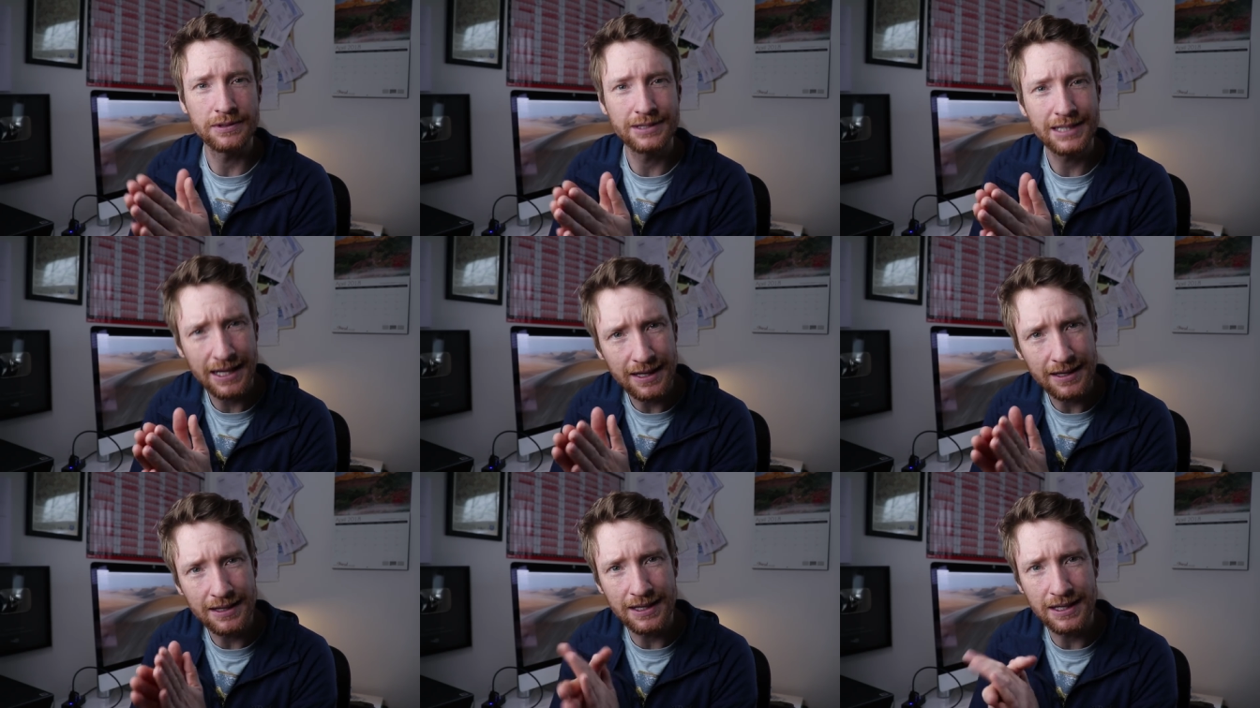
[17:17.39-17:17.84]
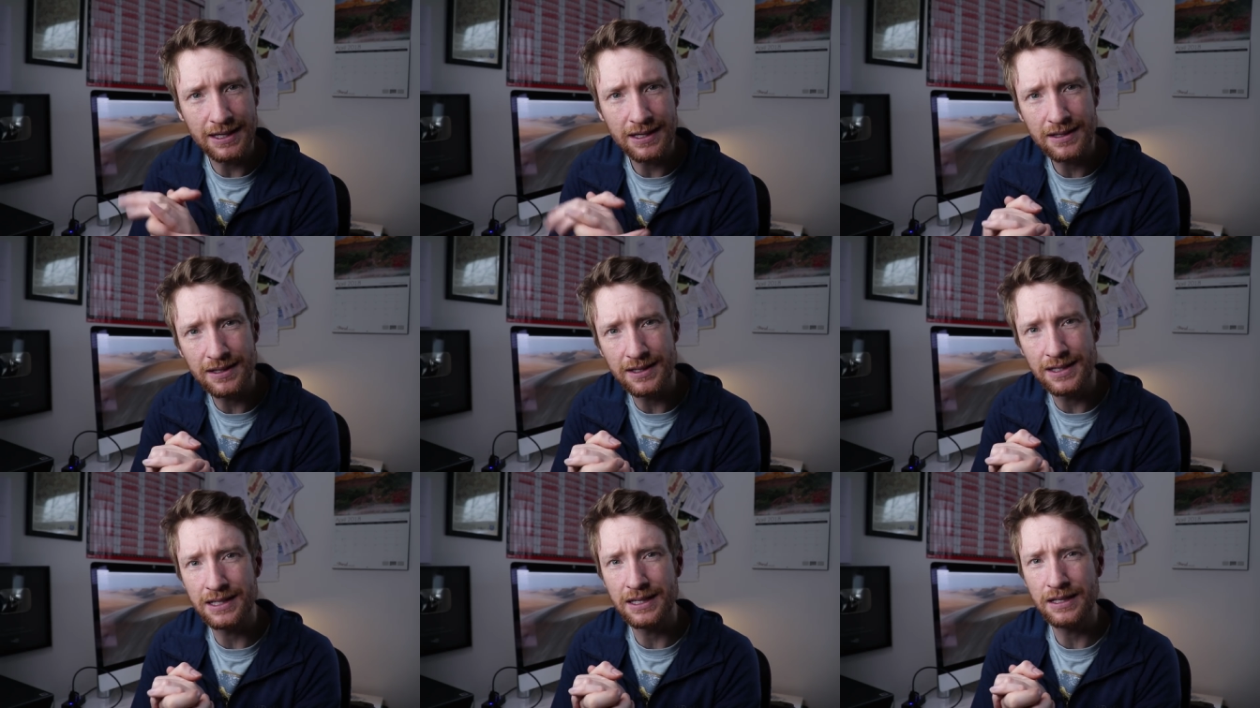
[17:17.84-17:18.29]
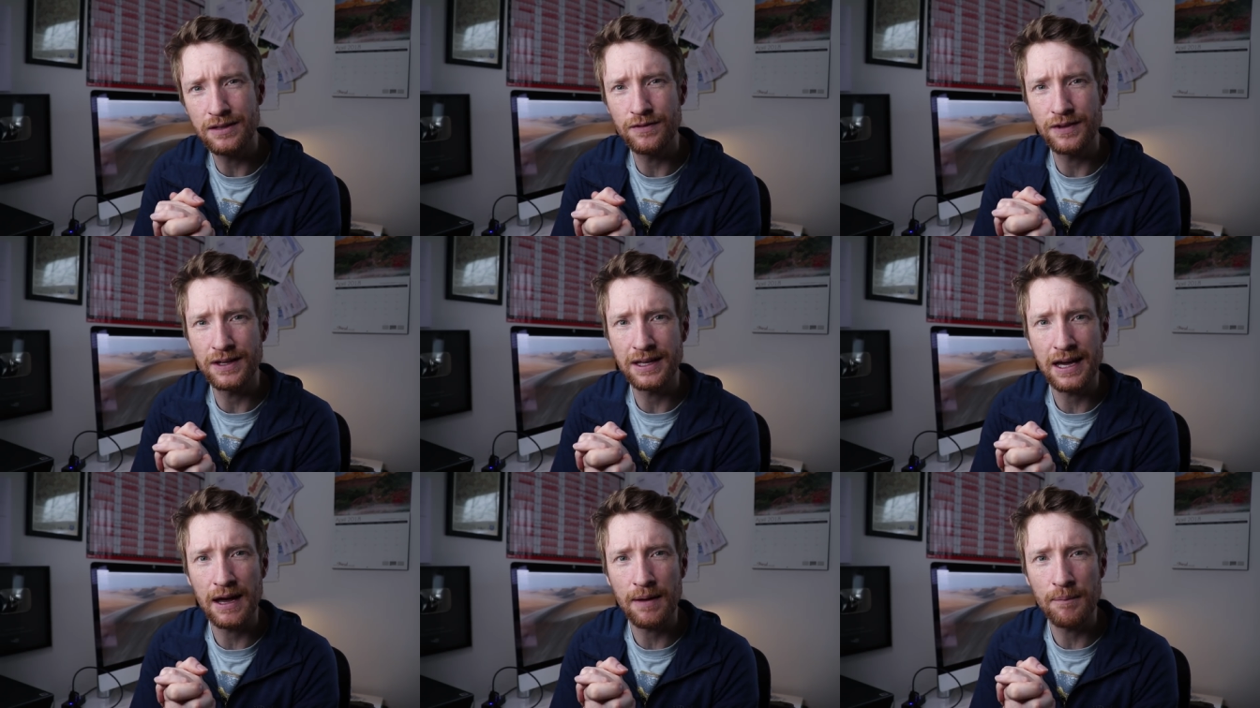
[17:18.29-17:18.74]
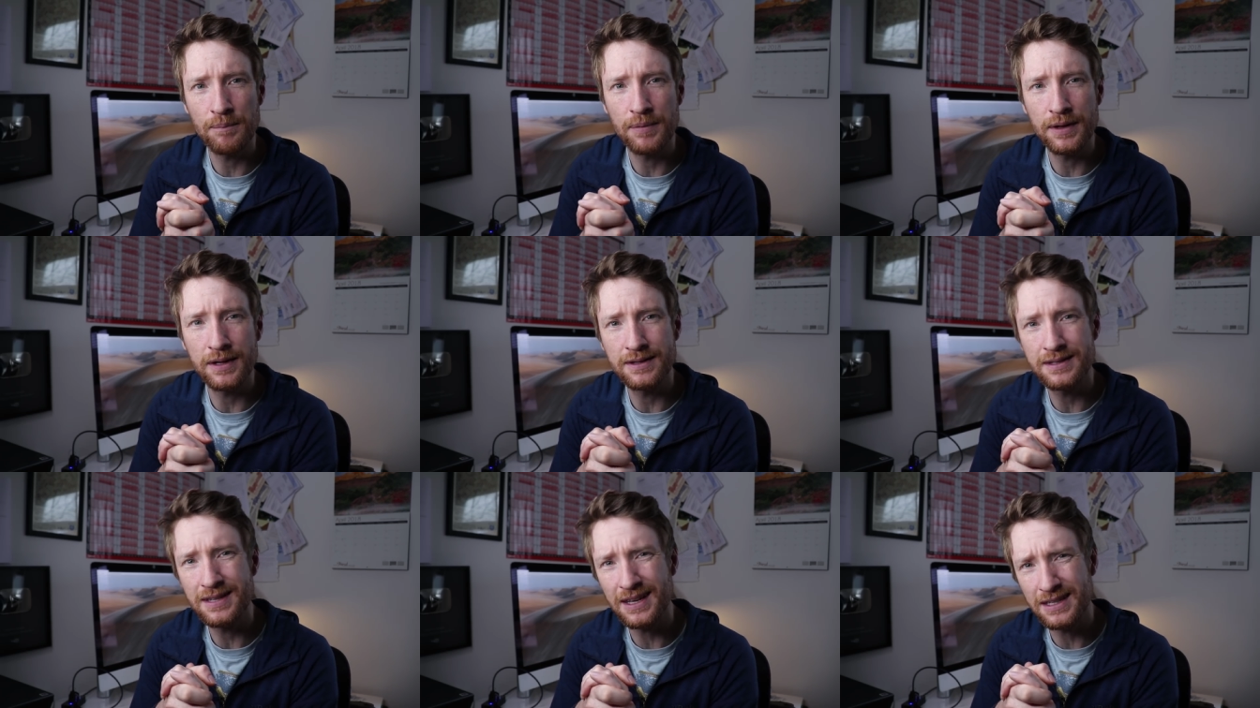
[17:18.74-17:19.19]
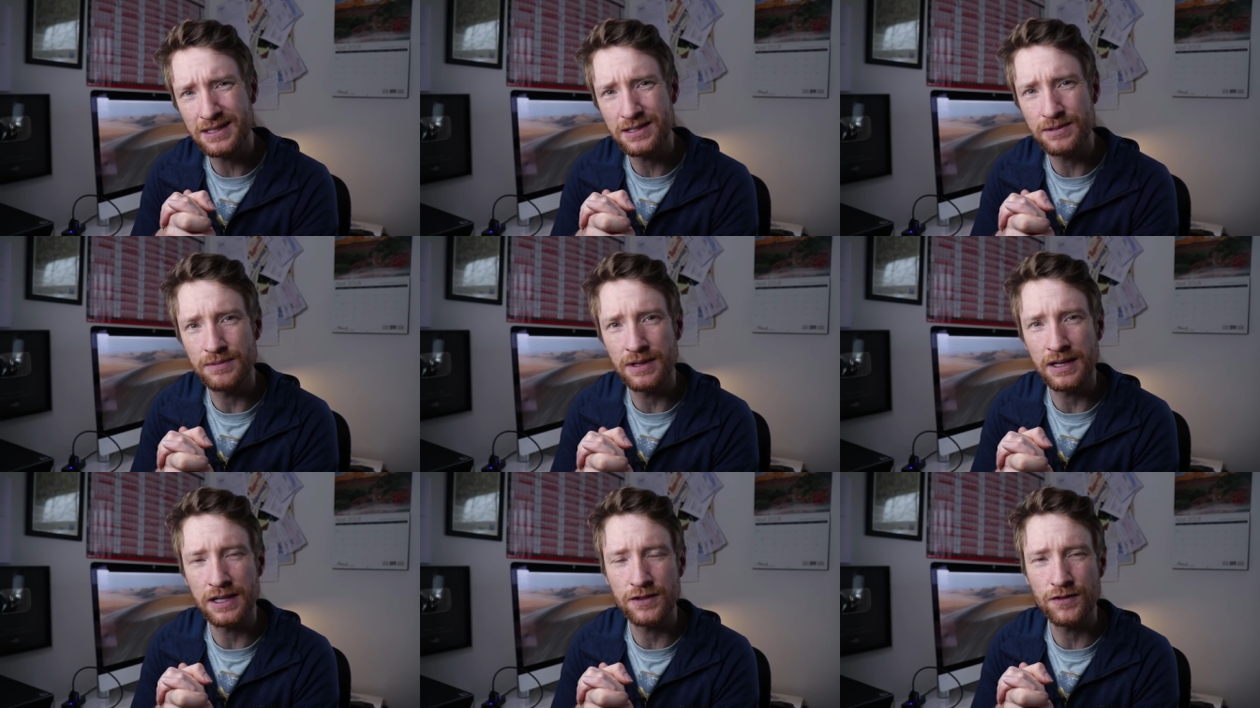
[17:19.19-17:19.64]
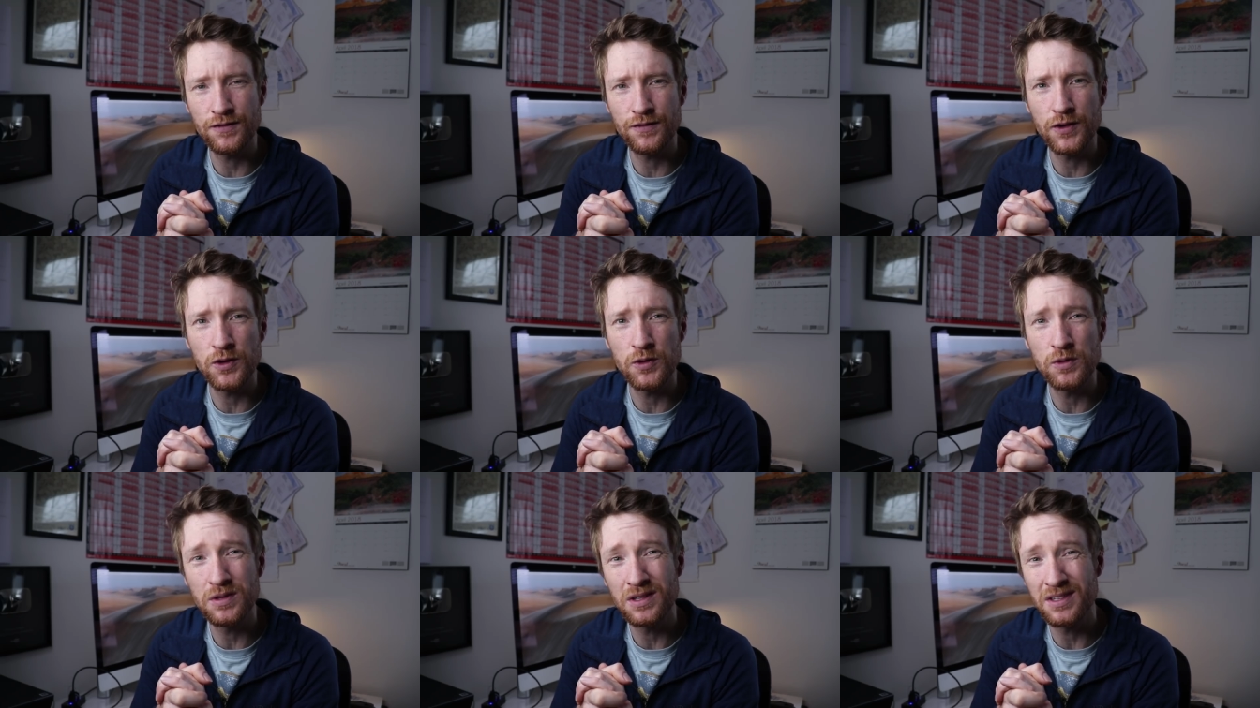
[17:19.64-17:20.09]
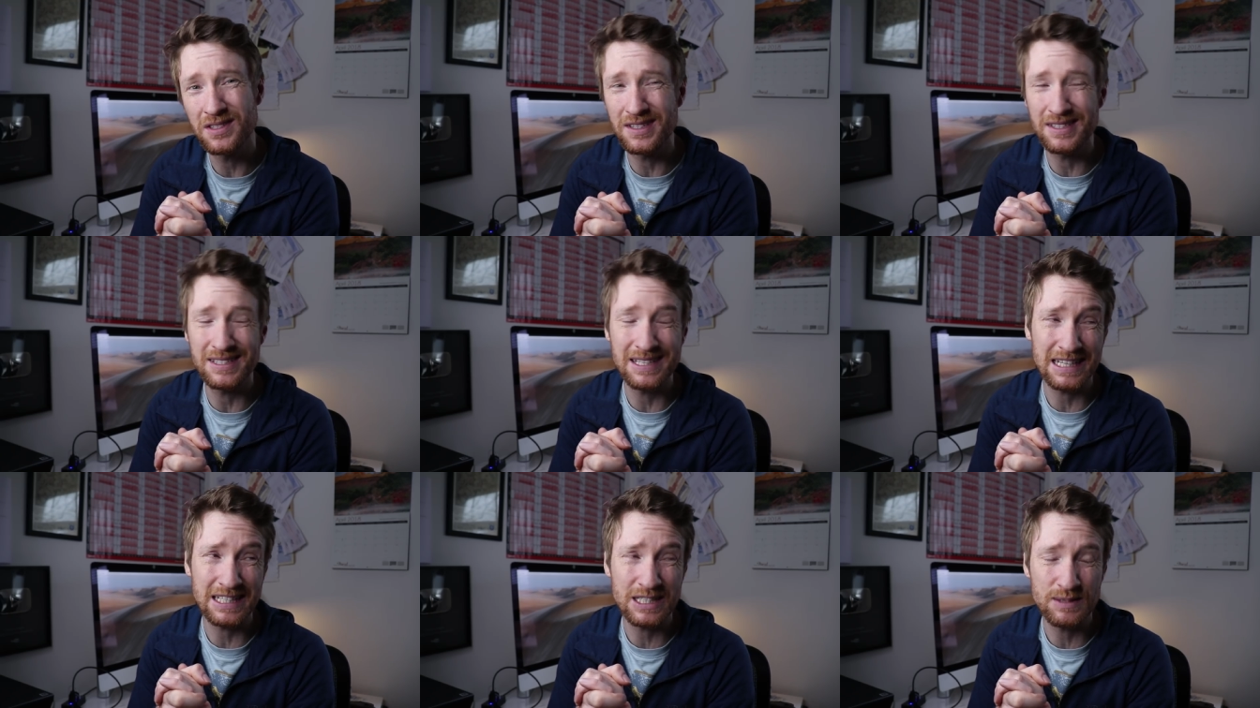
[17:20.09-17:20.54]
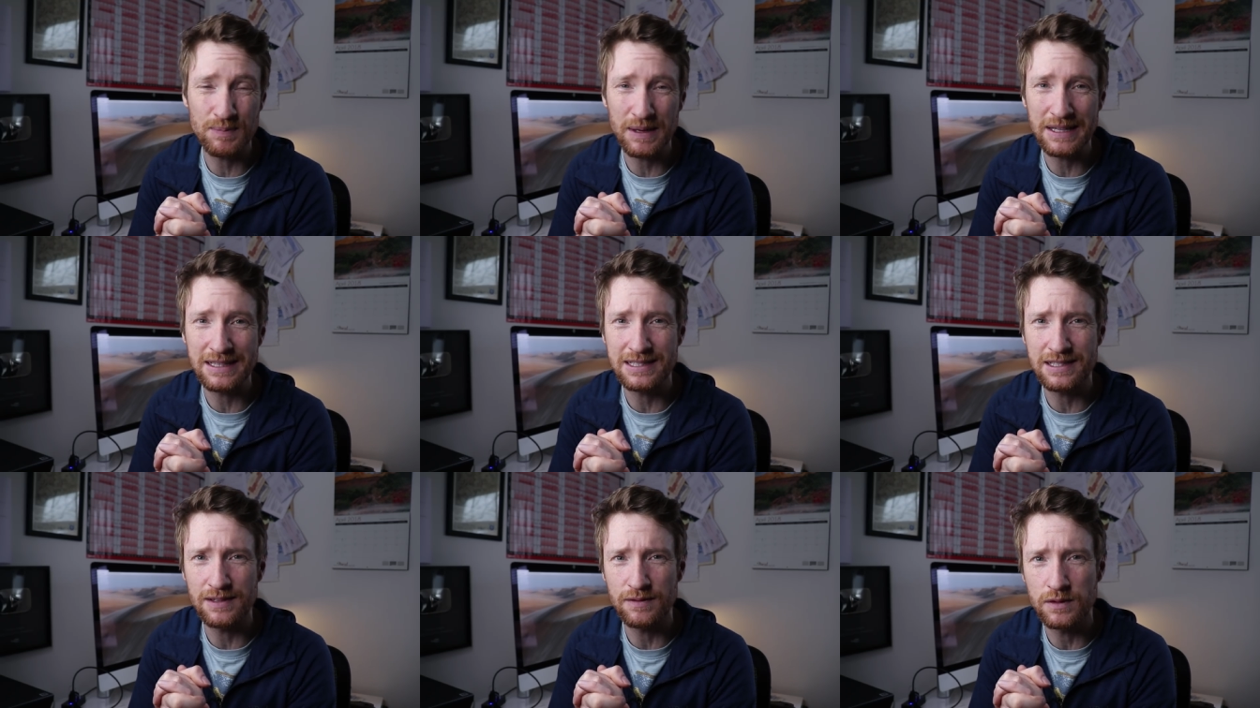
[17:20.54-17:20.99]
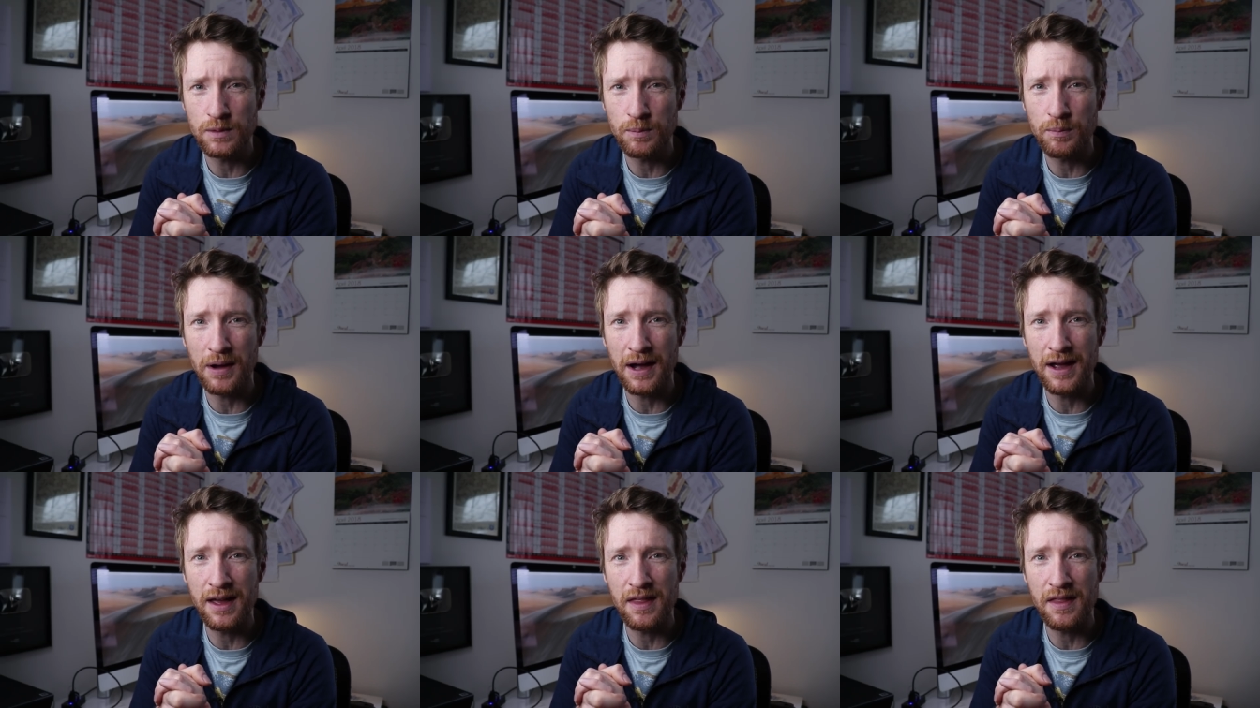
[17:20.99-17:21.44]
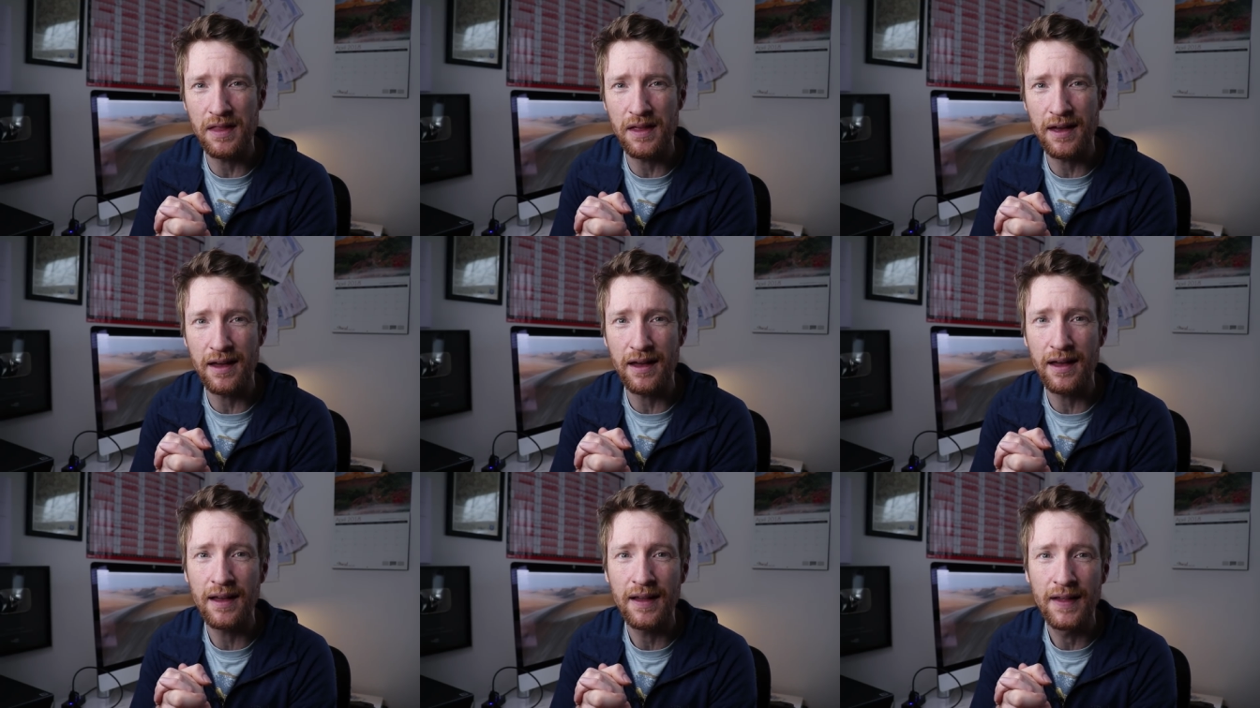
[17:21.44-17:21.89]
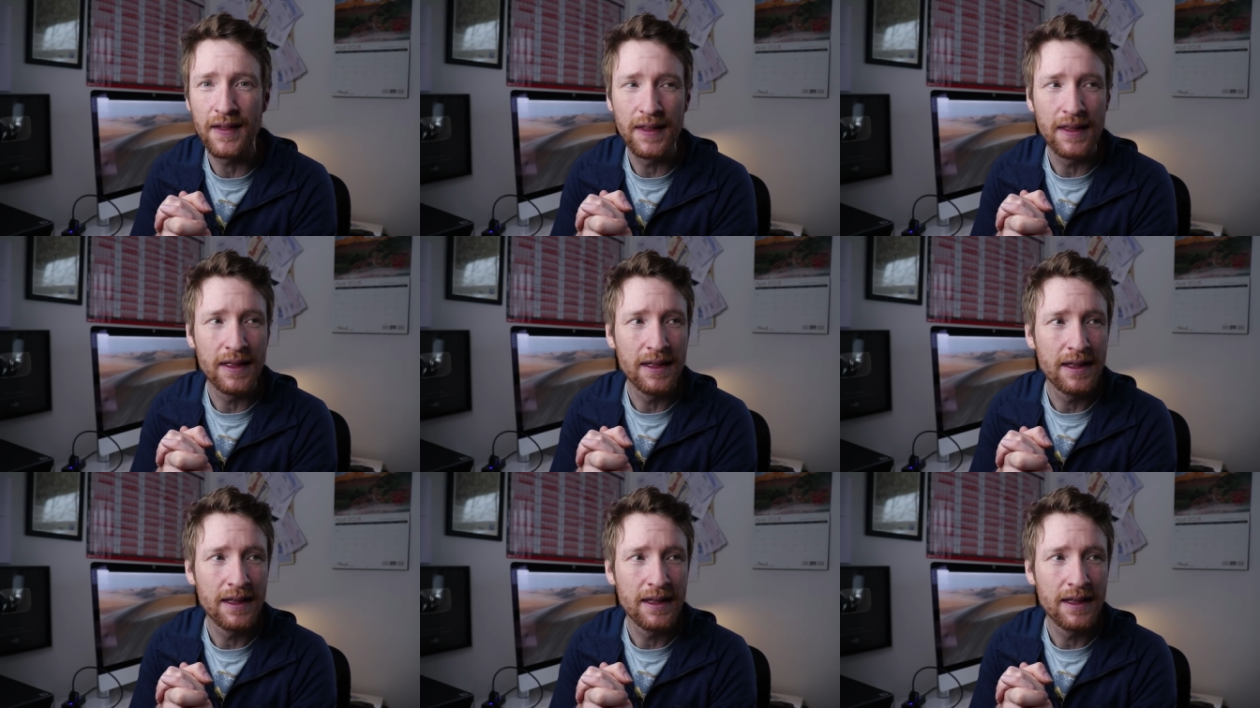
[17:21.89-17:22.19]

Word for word: Take gear that you need for camping. Take some nice food because it's expensive to buy it there,